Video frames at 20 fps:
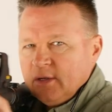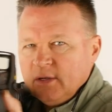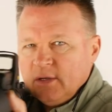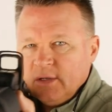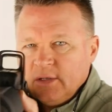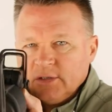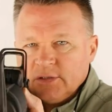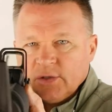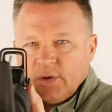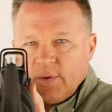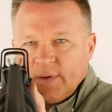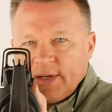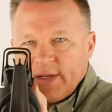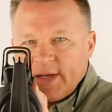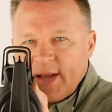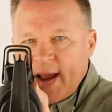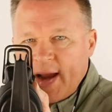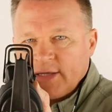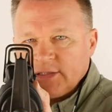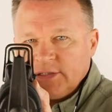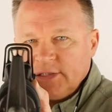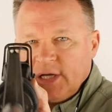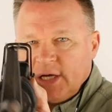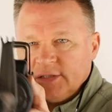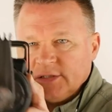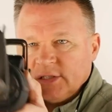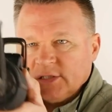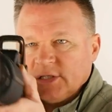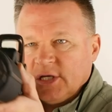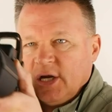So what it actually does
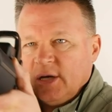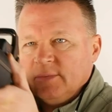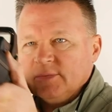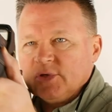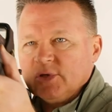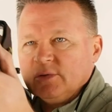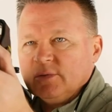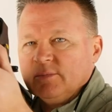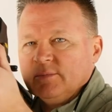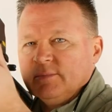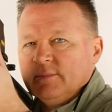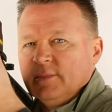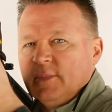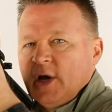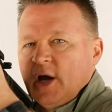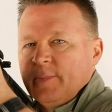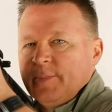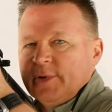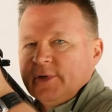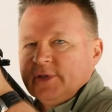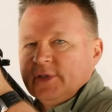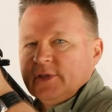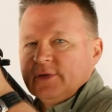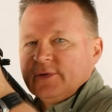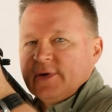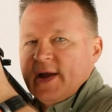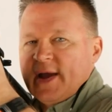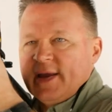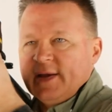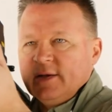is comes up and to the
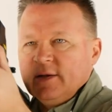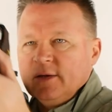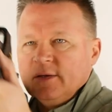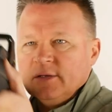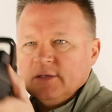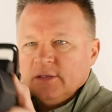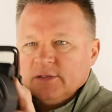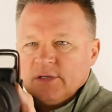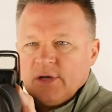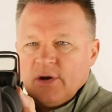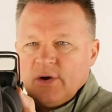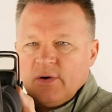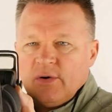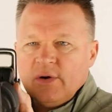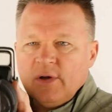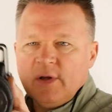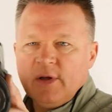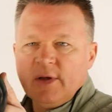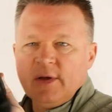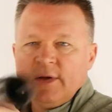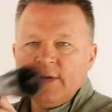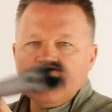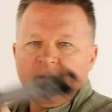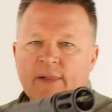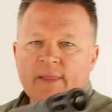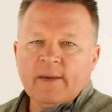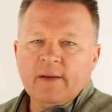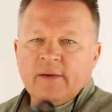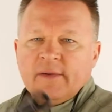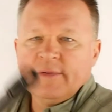right. So
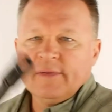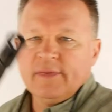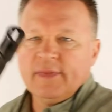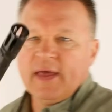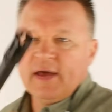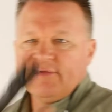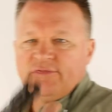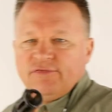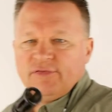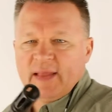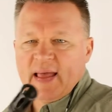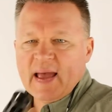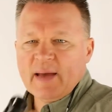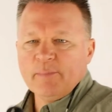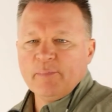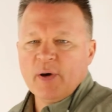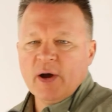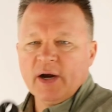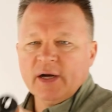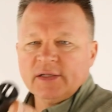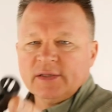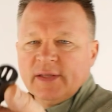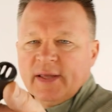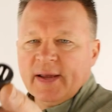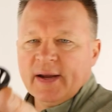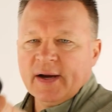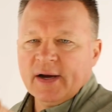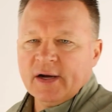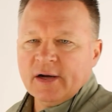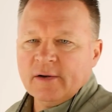that flat part
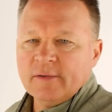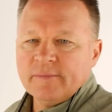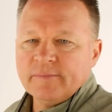there